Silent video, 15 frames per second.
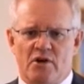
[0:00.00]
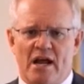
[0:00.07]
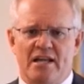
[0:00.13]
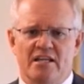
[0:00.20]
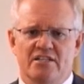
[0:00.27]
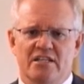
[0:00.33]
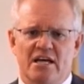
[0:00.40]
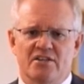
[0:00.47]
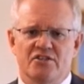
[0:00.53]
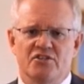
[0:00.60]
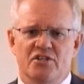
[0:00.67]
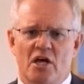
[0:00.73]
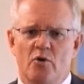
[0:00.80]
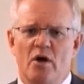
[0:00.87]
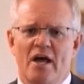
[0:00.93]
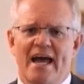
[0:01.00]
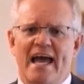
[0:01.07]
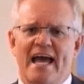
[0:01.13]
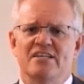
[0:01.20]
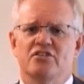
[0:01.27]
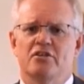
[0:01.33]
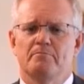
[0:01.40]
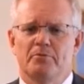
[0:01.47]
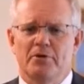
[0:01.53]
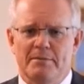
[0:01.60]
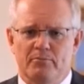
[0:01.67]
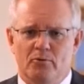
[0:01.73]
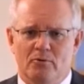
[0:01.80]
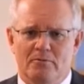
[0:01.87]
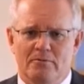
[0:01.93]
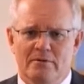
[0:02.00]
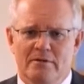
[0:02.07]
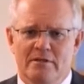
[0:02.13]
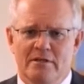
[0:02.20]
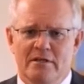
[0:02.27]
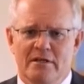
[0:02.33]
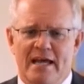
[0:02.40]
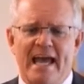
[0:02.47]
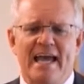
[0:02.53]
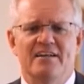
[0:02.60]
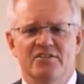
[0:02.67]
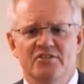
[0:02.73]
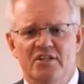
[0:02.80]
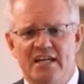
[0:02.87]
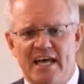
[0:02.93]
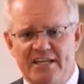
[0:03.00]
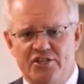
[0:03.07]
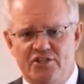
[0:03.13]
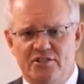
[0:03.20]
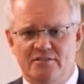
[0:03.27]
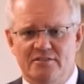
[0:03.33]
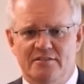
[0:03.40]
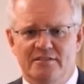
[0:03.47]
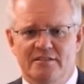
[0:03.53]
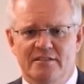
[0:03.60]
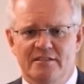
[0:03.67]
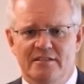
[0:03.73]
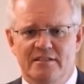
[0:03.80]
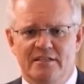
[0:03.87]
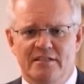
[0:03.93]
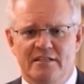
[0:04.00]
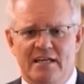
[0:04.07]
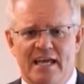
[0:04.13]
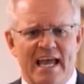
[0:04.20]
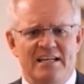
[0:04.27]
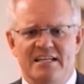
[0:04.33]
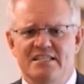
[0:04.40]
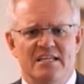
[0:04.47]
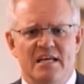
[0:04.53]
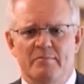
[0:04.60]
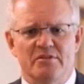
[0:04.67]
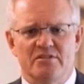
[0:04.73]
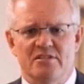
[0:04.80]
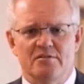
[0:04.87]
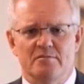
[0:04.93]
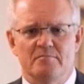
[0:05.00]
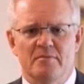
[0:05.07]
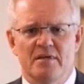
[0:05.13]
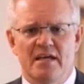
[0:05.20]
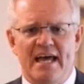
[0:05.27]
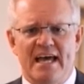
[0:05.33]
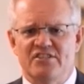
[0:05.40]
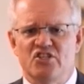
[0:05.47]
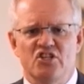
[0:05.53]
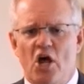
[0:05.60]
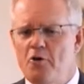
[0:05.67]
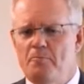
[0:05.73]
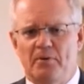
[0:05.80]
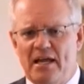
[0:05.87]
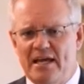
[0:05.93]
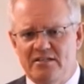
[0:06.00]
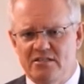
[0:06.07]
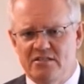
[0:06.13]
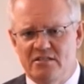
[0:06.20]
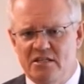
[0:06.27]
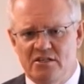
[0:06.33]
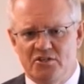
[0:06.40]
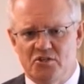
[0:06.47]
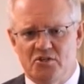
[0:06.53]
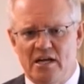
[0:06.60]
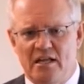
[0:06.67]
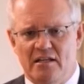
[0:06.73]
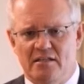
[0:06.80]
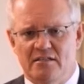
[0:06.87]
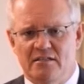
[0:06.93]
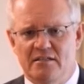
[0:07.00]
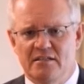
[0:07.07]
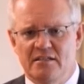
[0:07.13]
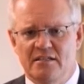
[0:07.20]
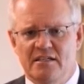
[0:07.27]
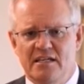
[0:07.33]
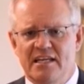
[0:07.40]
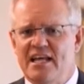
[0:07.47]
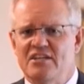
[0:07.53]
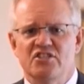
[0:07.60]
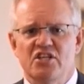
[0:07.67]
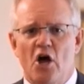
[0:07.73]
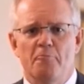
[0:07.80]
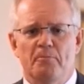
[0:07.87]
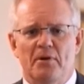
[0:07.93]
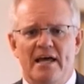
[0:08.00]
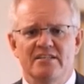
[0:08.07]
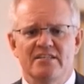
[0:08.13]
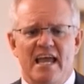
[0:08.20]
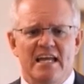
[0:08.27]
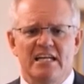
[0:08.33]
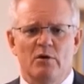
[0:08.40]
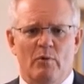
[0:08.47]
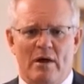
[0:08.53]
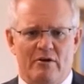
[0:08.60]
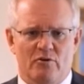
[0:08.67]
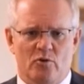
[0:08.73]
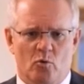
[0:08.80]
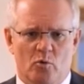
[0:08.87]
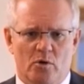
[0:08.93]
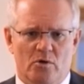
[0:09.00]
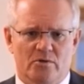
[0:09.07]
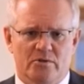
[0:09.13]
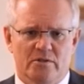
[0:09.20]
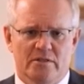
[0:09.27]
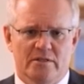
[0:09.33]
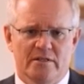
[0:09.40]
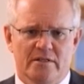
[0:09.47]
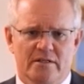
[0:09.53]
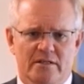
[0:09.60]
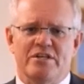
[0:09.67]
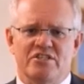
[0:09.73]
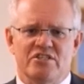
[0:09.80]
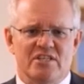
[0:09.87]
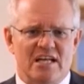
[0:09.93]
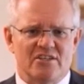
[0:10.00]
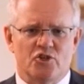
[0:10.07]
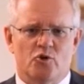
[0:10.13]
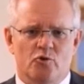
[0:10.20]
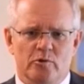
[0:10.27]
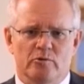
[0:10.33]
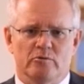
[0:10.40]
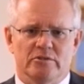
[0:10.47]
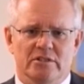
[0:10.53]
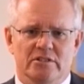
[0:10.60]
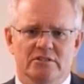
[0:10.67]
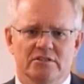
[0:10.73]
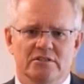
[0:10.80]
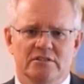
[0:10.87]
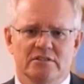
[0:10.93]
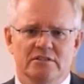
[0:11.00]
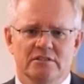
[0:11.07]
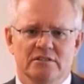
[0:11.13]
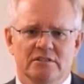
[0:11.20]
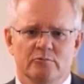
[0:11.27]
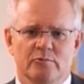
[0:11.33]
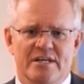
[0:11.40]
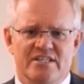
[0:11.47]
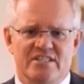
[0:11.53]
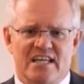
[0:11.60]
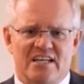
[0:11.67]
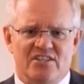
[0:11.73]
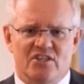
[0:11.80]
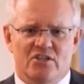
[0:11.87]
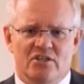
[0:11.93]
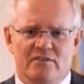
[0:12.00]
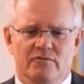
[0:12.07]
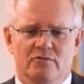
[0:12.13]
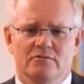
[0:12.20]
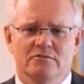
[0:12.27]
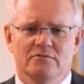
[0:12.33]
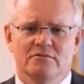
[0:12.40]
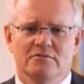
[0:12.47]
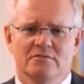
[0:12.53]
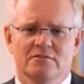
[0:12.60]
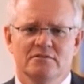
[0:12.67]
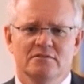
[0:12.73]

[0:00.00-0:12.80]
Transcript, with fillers: Australia does so as a people and as a nation. Anti Semitism has no place in Australia. It has no place anywhere in the world where such cruelties, where such evil